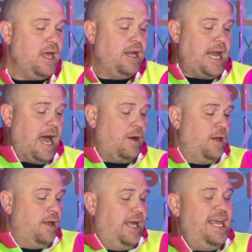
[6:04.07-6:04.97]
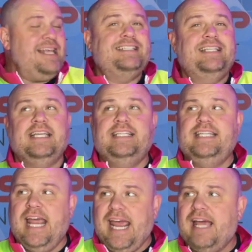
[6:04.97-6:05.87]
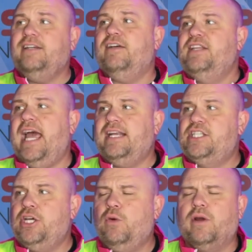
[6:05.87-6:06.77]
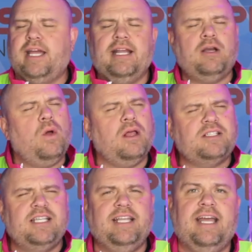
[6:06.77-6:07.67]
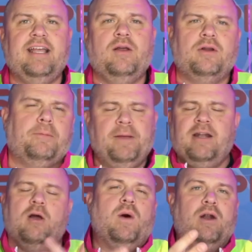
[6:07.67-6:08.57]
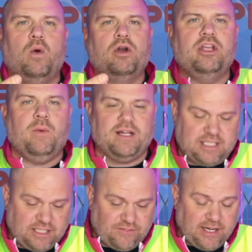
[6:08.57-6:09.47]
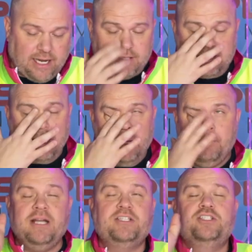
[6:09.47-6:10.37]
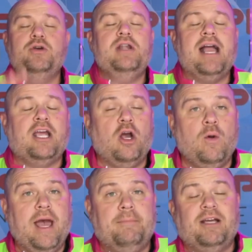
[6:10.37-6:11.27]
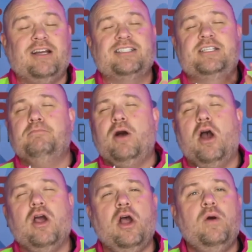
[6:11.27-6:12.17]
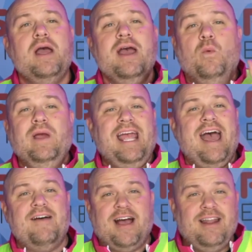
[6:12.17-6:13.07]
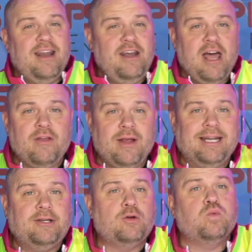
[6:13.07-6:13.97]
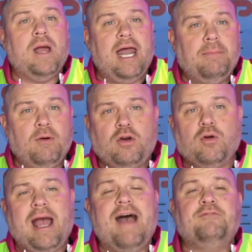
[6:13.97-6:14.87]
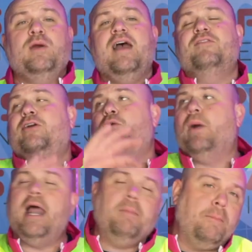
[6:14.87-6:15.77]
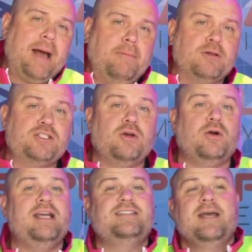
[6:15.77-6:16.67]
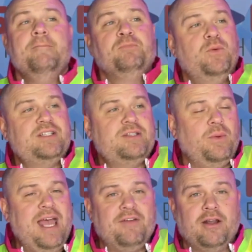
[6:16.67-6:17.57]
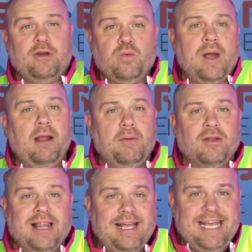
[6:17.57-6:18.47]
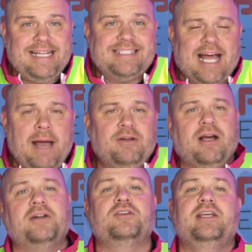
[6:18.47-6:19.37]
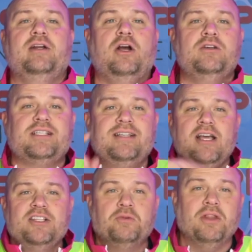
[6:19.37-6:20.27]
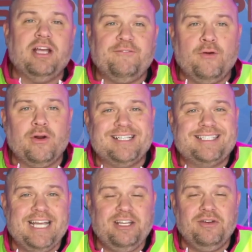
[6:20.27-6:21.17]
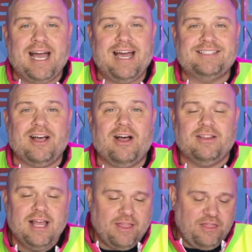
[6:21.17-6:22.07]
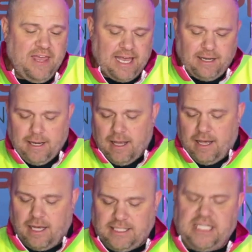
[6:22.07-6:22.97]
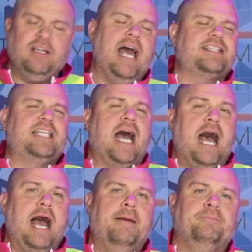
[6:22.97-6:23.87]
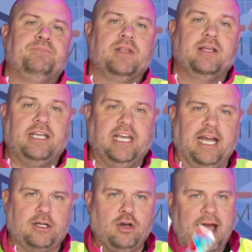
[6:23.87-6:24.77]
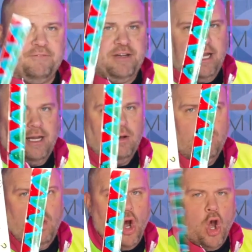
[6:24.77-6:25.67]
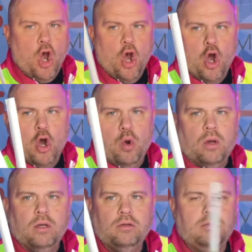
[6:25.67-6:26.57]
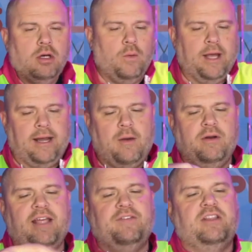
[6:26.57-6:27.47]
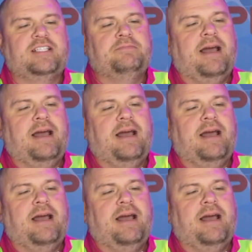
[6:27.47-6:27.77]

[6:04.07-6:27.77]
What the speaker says: Now, it is the end of day 2. We're getting close to the end, or depending on what order you watch these videos. But do not go away, because tomorrow we have another incredible craft. We have incredible Bible stories. We have an incredible kids lab with Dr. Lederhosen. So we're looking forward to seeing you guys all then. Until next time, get crafty. Woo! Oh, wait, I want to give you this.